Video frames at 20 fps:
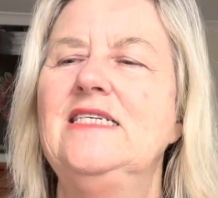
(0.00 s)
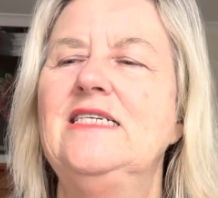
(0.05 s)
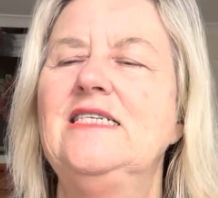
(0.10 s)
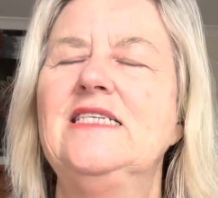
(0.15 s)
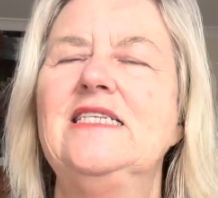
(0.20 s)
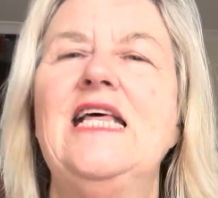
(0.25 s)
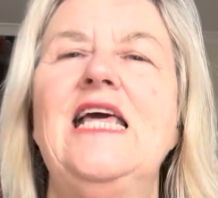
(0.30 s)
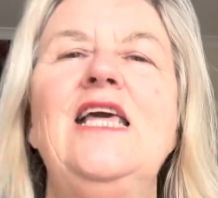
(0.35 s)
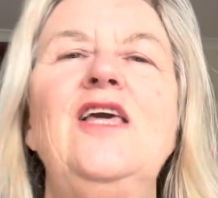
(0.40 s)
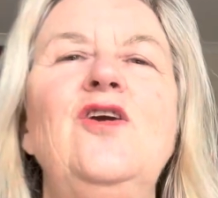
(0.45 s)

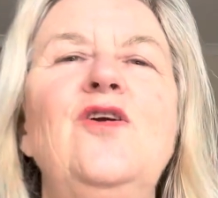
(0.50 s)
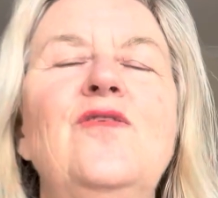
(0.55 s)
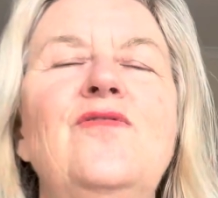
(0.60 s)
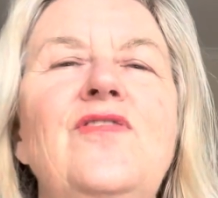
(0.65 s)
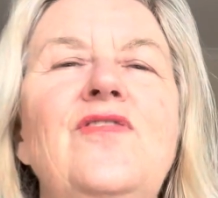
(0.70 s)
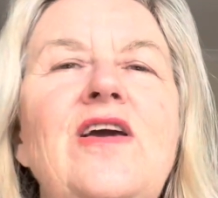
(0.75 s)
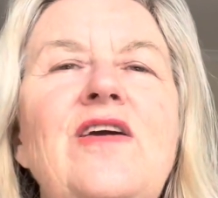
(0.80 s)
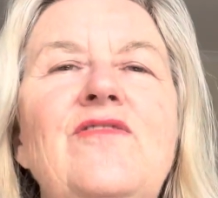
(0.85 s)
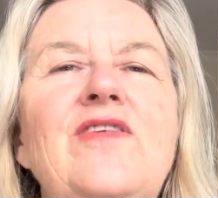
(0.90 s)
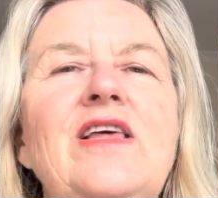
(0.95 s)
thank you for
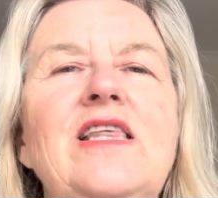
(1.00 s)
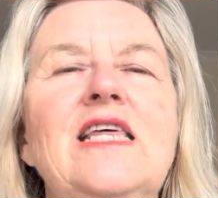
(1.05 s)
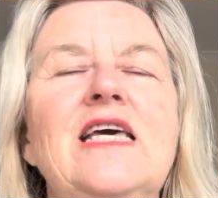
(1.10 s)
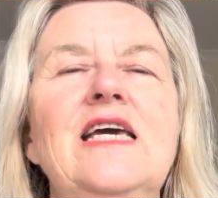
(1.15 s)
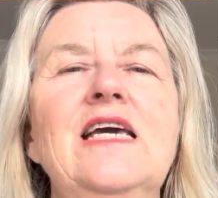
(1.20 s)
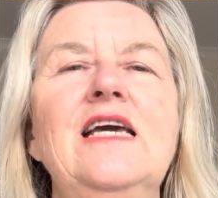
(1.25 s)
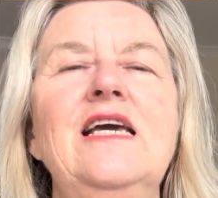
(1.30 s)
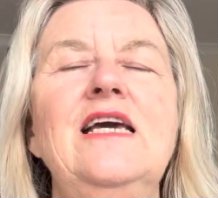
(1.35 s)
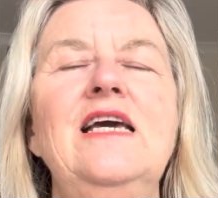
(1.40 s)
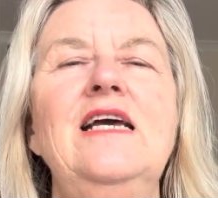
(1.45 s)

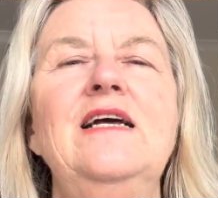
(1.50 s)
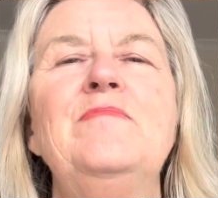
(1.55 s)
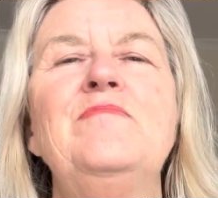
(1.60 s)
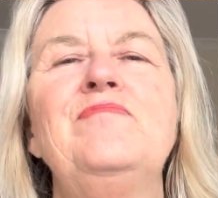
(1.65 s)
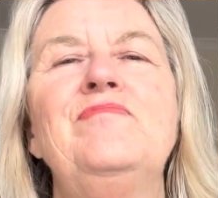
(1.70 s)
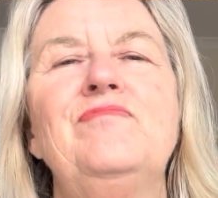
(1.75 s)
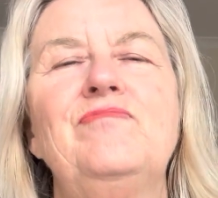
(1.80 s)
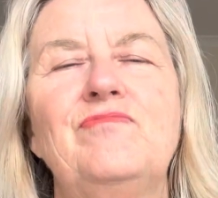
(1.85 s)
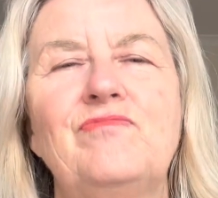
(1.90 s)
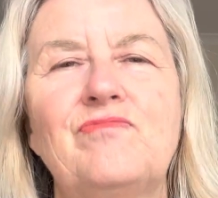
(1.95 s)
everything
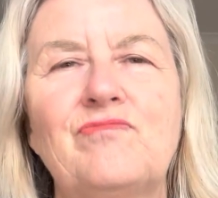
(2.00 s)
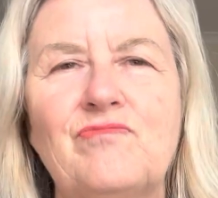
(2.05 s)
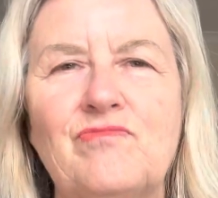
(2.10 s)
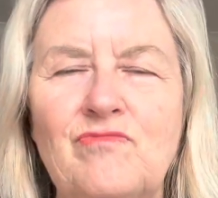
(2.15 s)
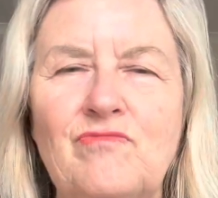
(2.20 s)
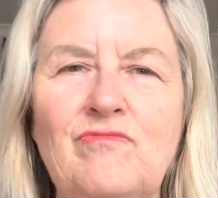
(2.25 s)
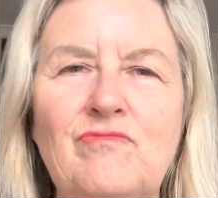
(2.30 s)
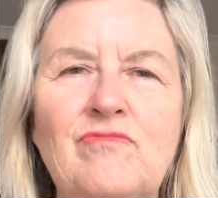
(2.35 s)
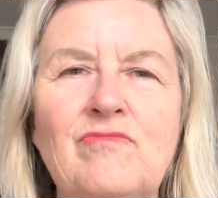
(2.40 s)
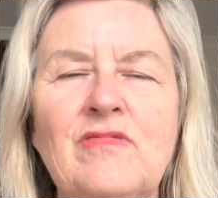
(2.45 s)

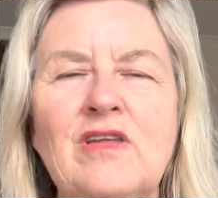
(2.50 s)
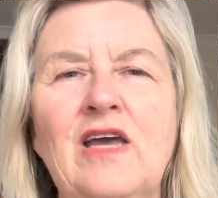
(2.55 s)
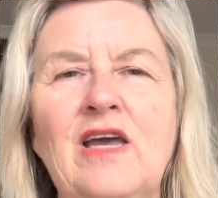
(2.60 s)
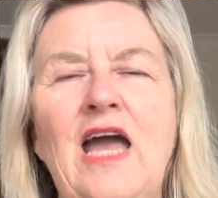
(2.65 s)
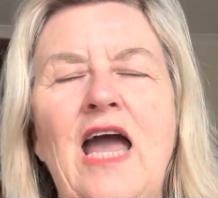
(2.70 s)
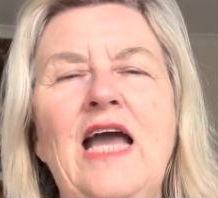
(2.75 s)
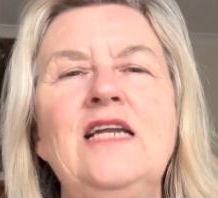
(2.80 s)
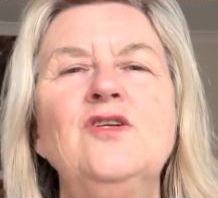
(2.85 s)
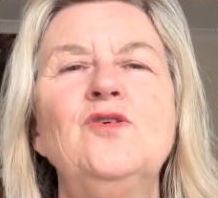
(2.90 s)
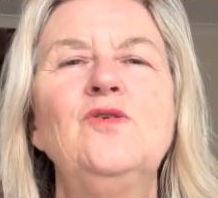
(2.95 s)

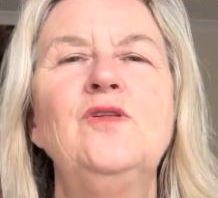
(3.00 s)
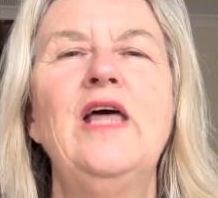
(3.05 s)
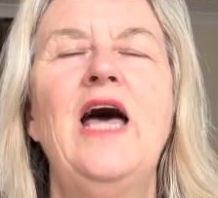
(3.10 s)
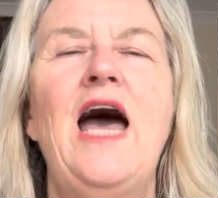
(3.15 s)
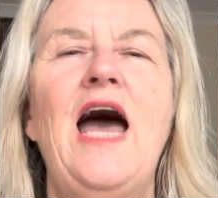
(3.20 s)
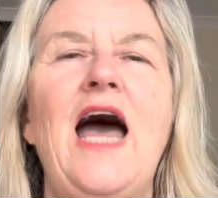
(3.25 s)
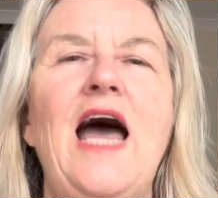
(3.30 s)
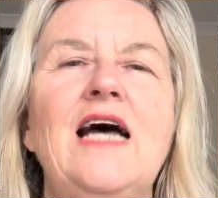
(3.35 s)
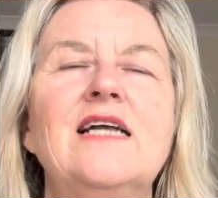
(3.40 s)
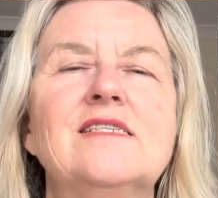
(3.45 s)
and all the
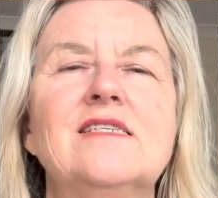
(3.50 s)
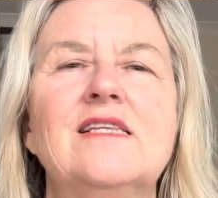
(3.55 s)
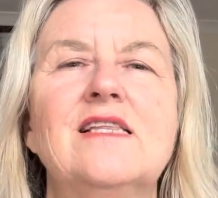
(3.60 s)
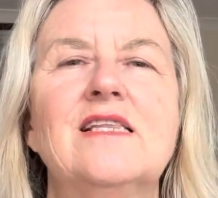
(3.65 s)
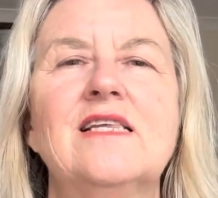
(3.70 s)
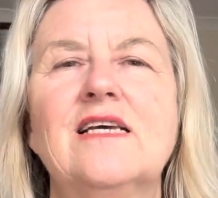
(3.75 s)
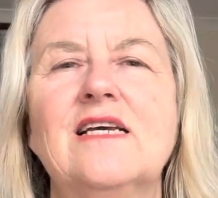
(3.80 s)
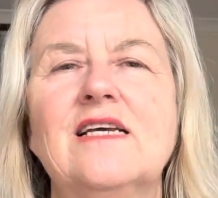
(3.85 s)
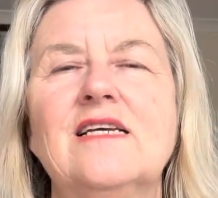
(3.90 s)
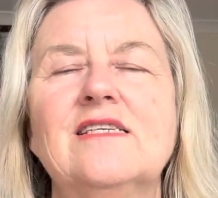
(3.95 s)
hearts and
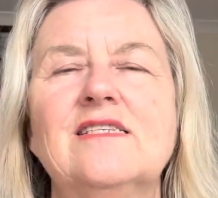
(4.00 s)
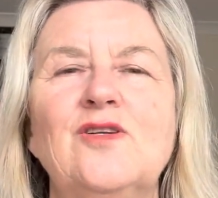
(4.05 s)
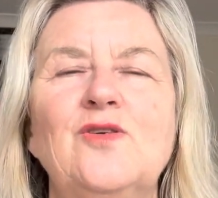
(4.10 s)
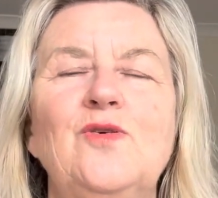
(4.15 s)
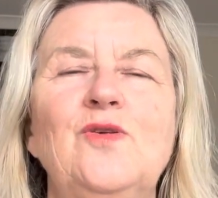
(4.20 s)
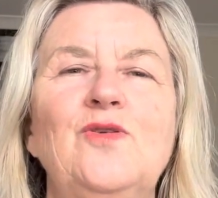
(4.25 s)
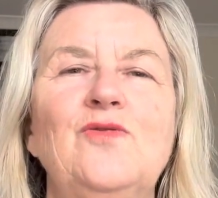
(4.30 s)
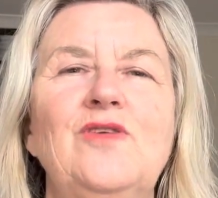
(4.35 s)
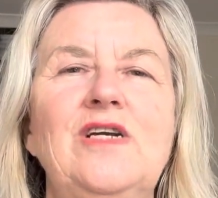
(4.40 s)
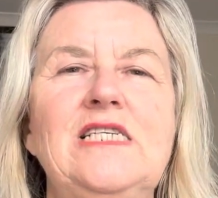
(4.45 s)
things and all
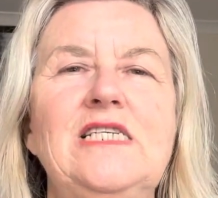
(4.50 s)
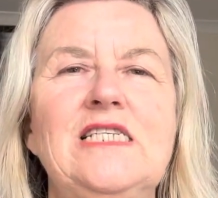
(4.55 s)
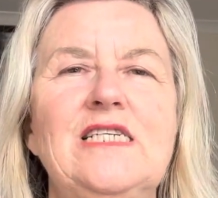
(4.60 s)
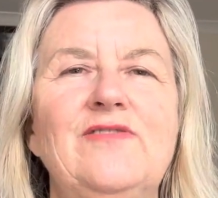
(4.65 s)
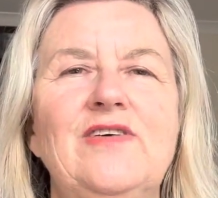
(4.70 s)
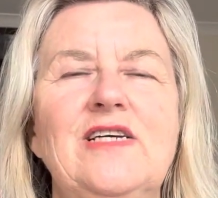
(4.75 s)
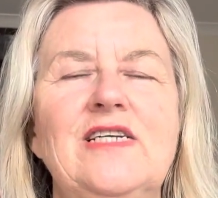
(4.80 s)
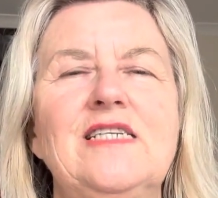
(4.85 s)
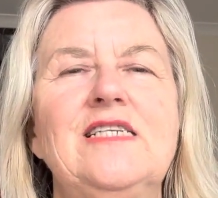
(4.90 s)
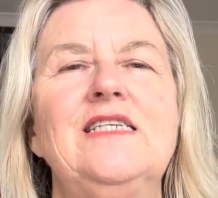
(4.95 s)
the rest of
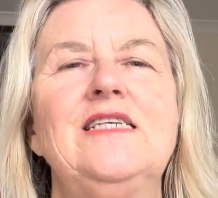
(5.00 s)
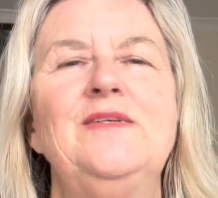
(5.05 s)
it.